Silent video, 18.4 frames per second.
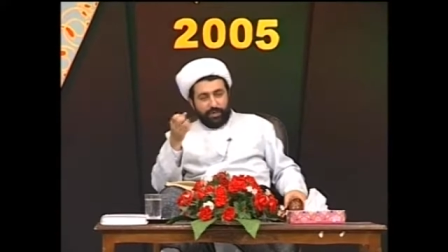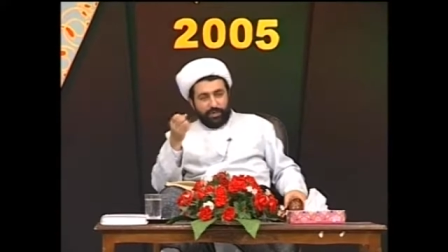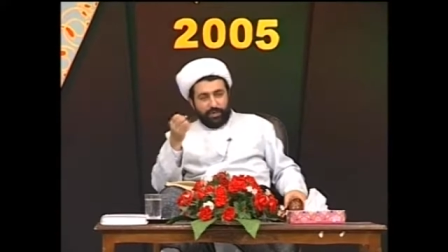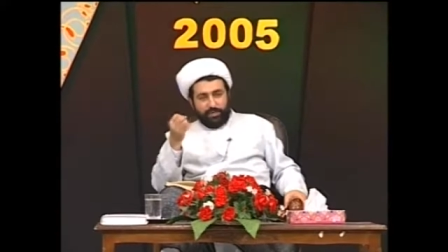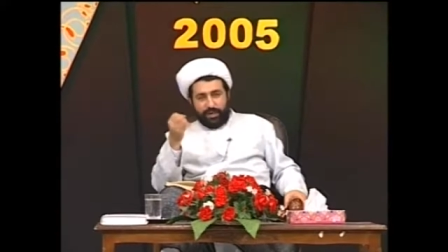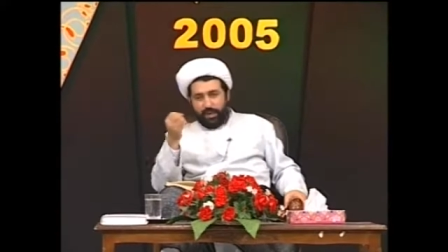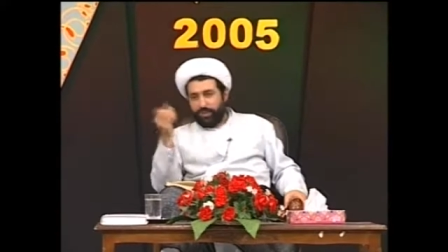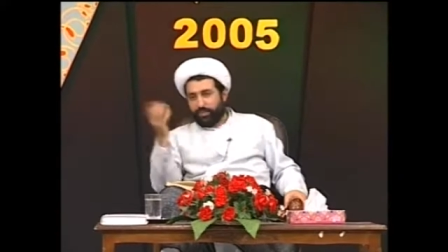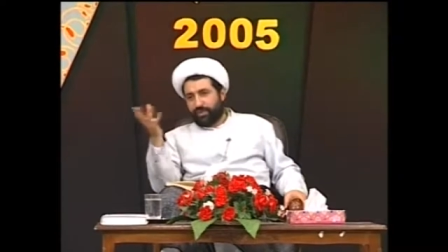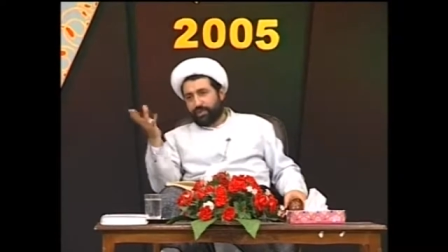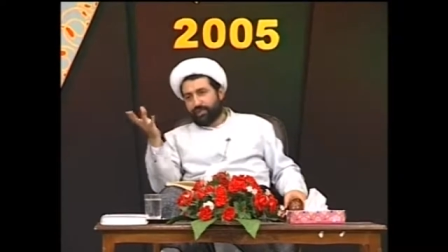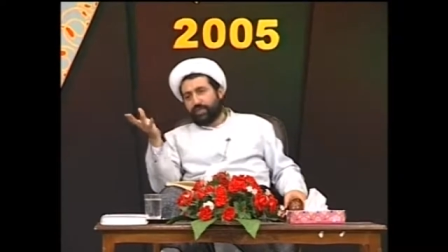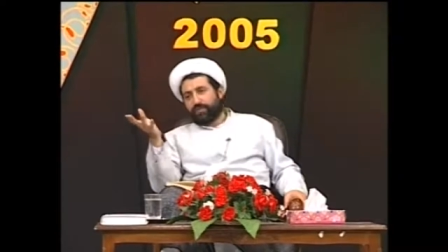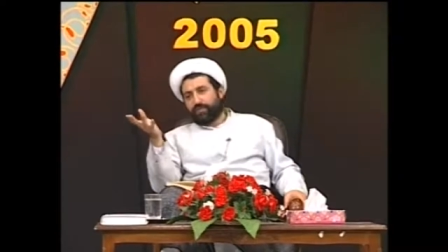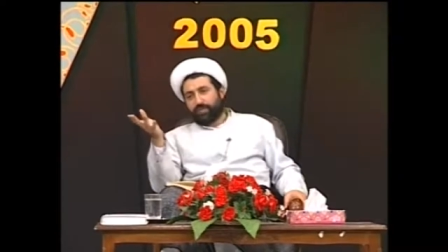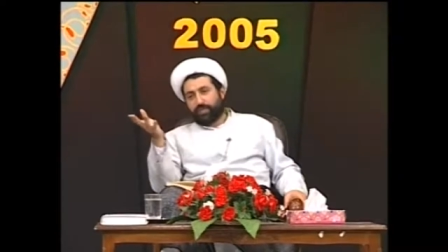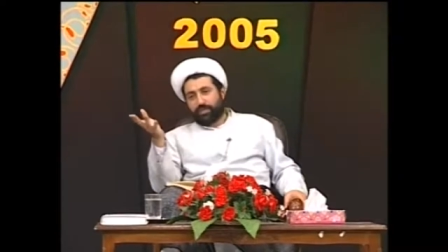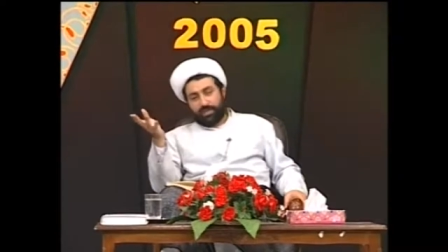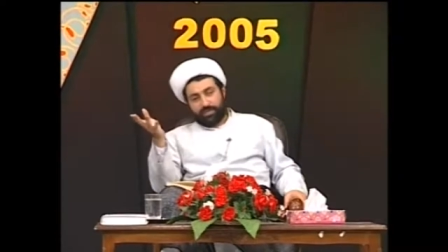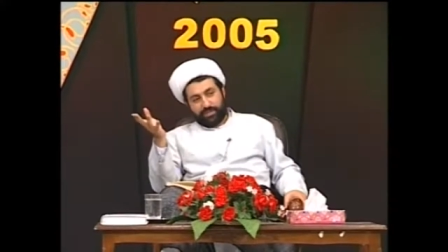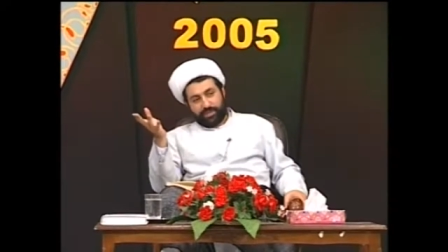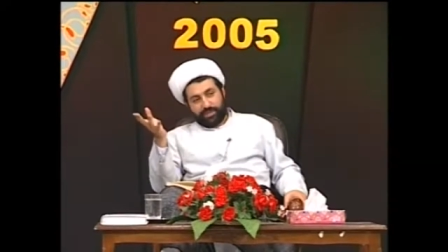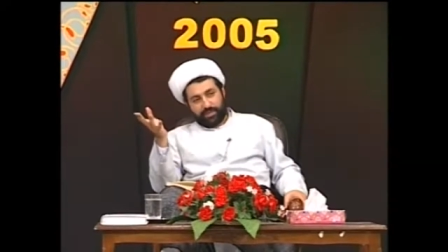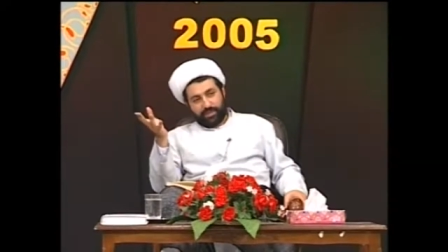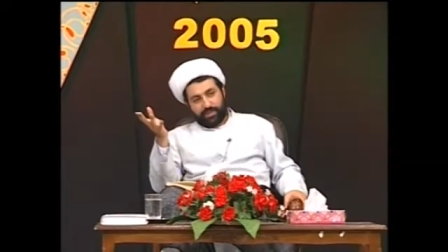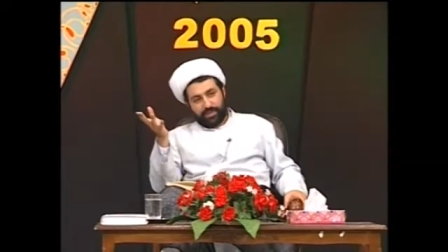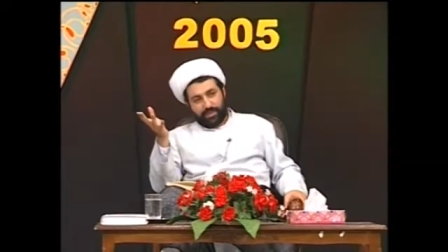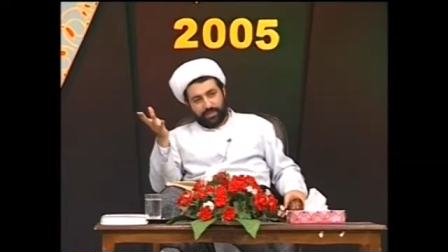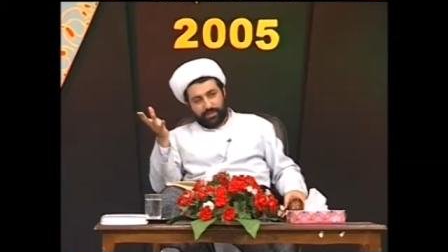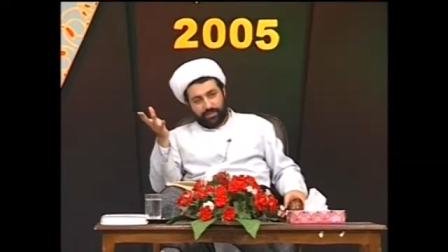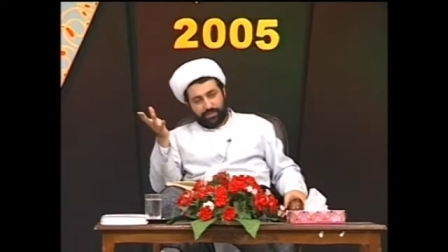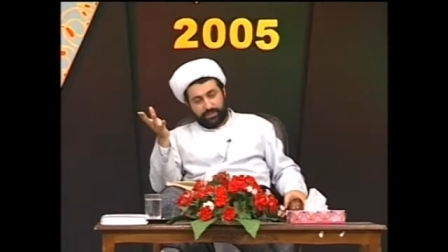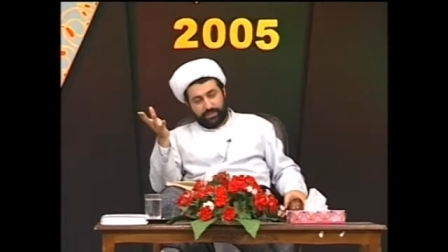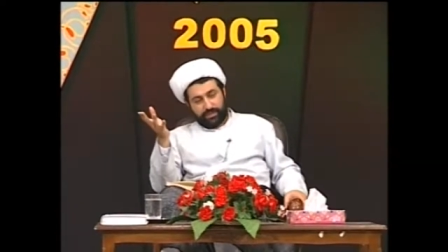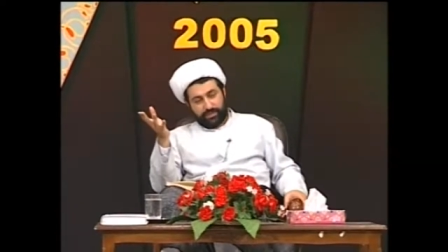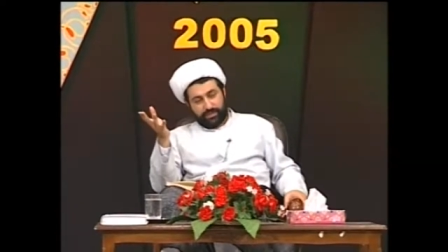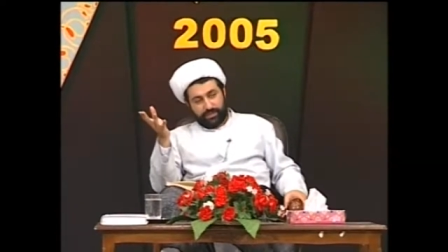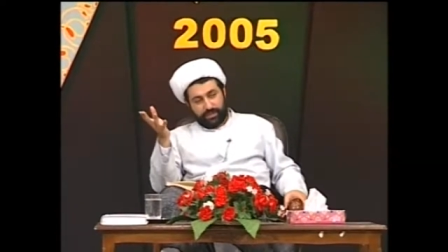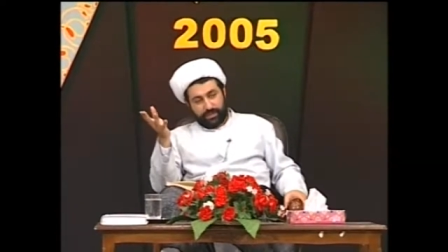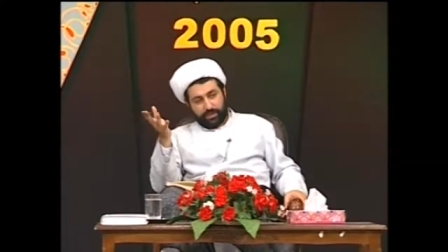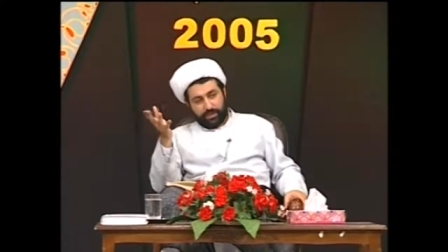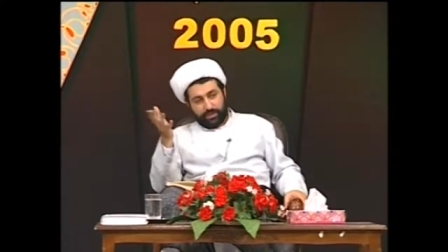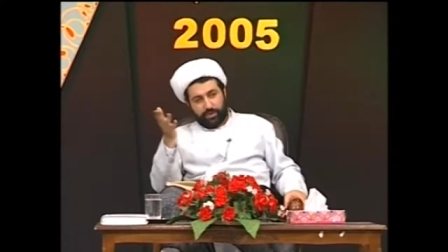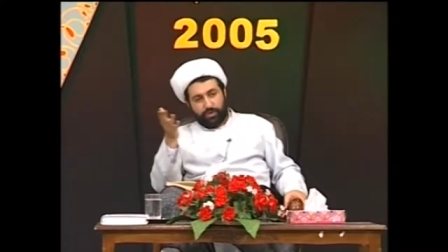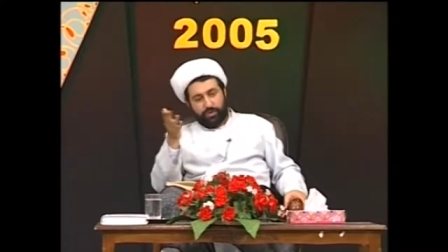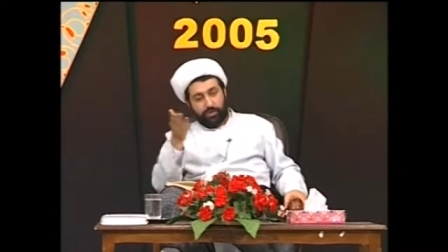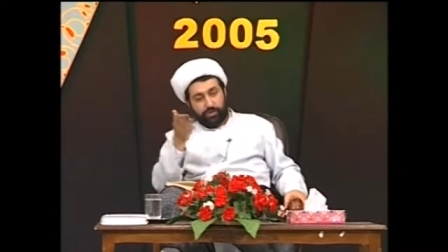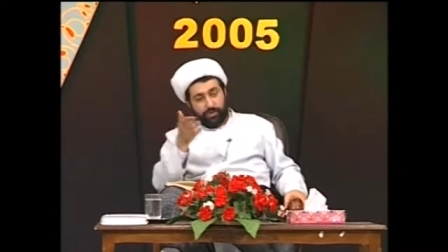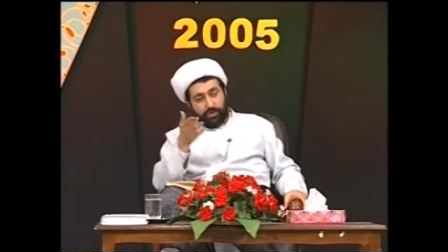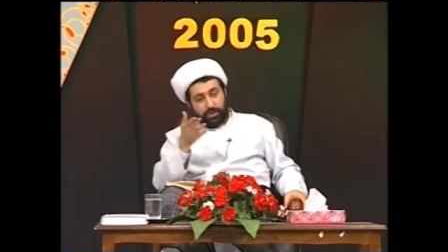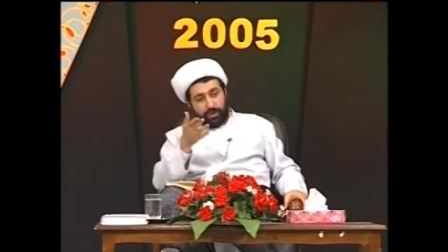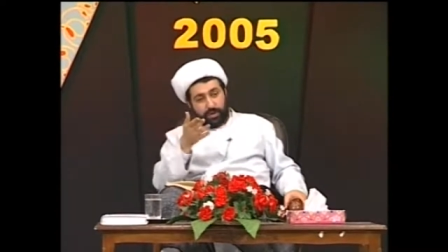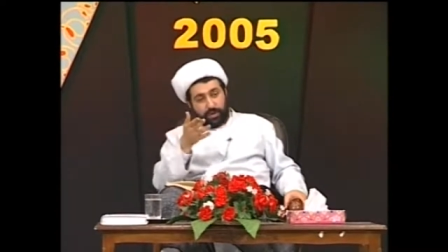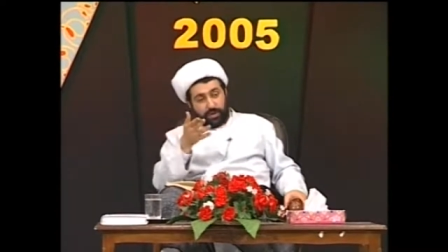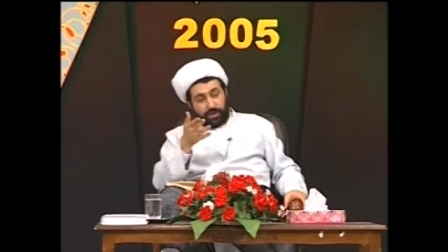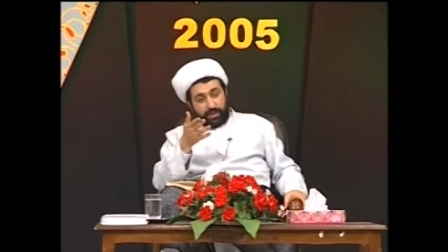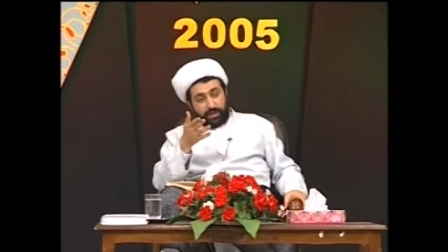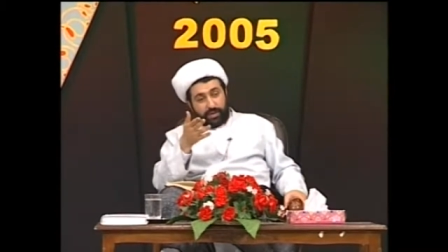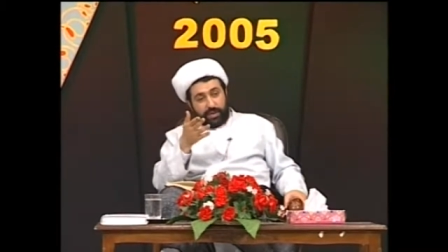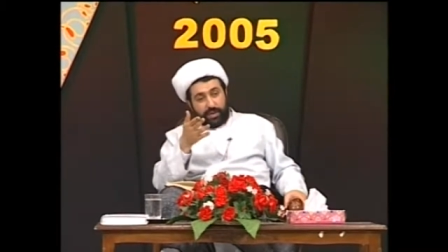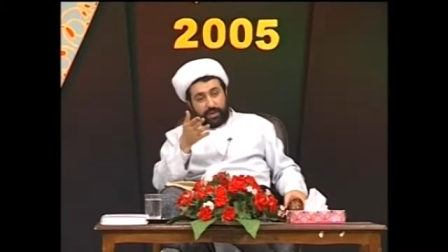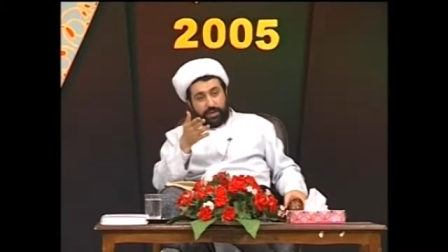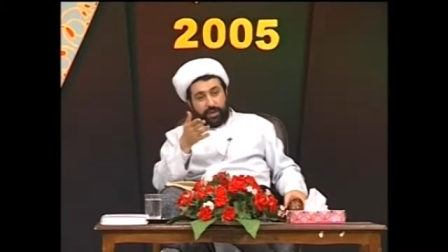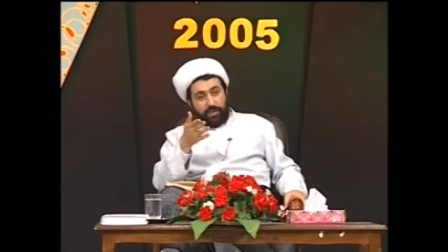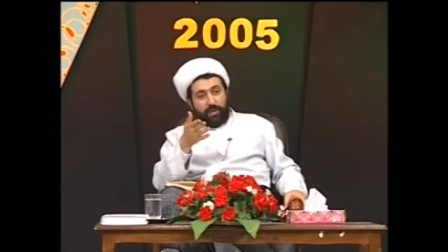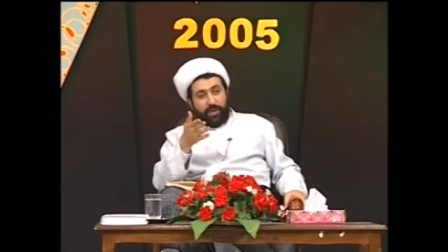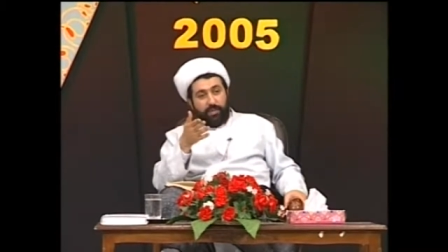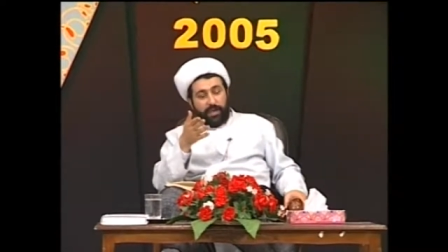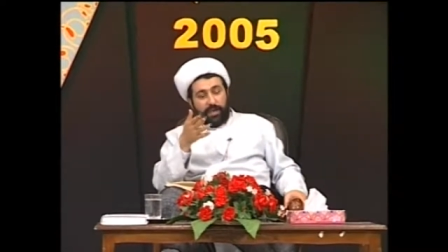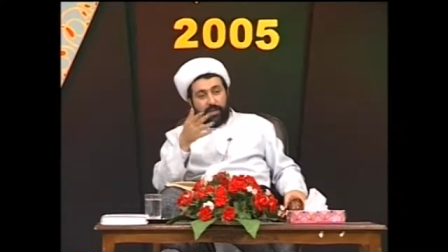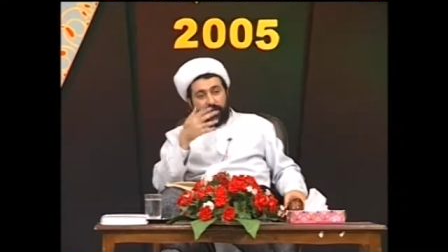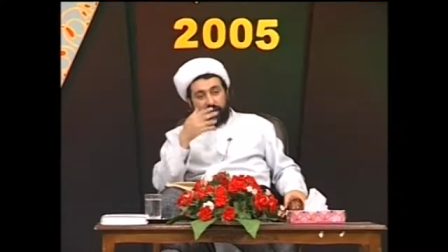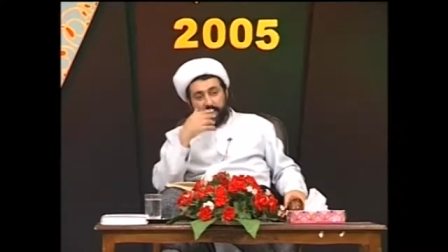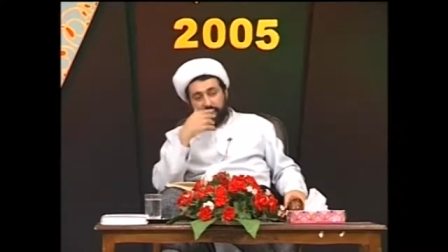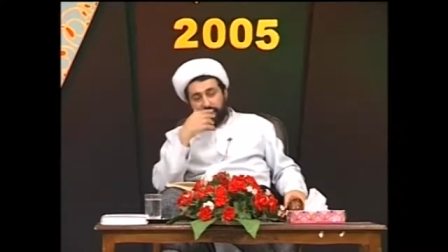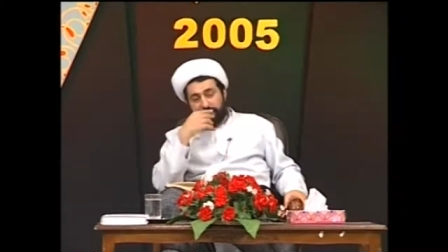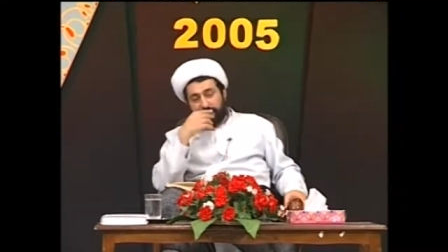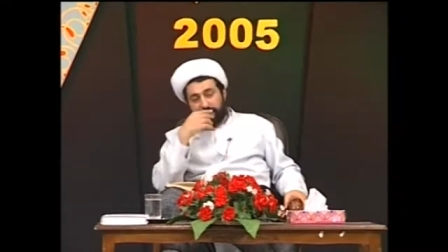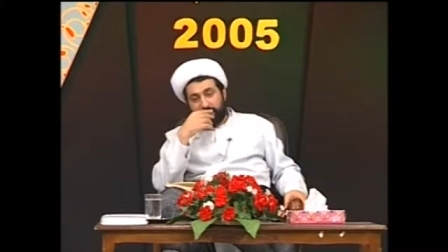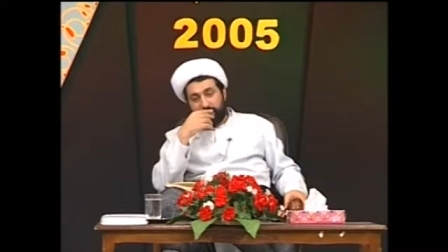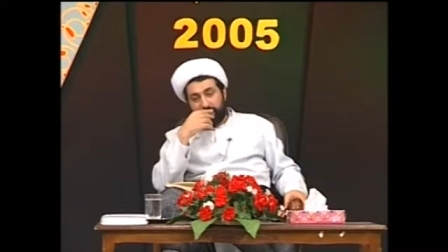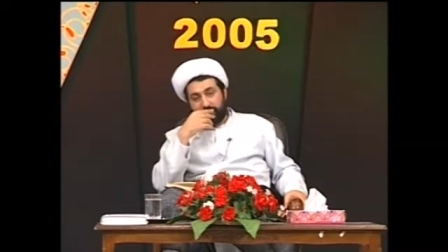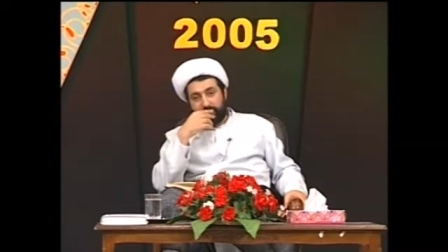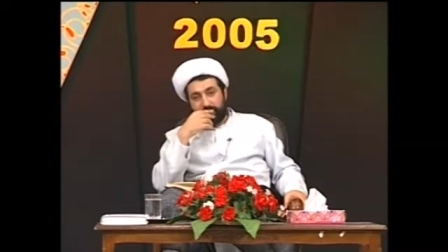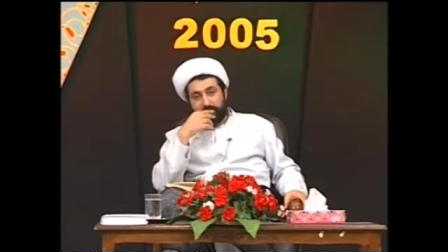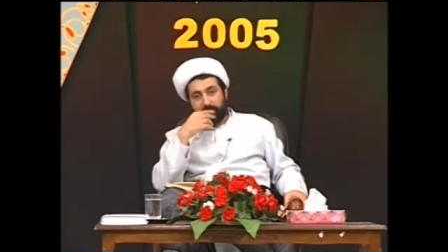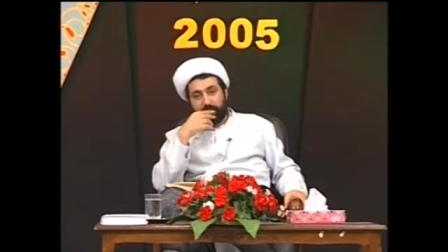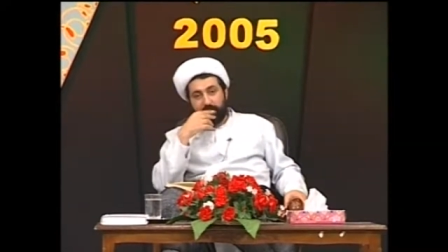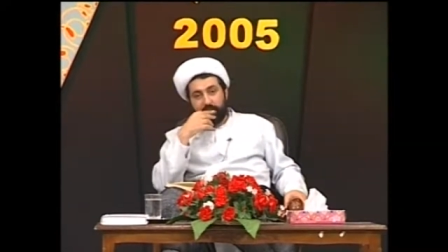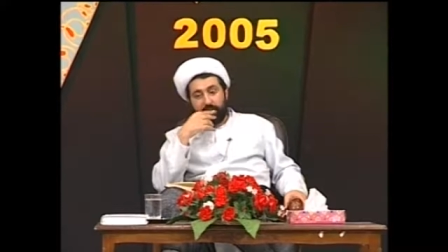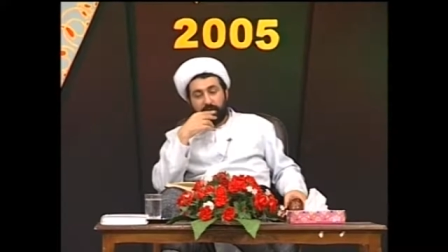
followers of the Prophet. You know that Imam Ali salam said,